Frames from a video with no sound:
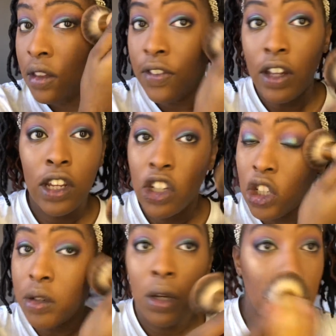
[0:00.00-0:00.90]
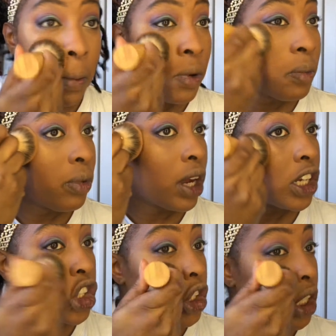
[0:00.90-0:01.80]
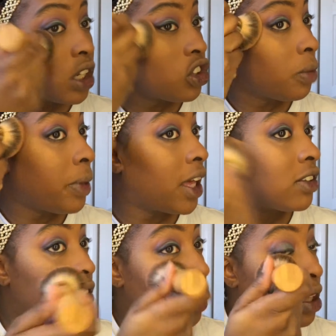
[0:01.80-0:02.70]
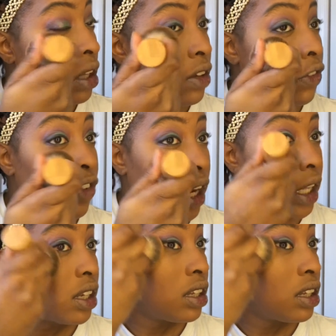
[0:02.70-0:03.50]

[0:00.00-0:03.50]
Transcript: foundation, brush is your best friend.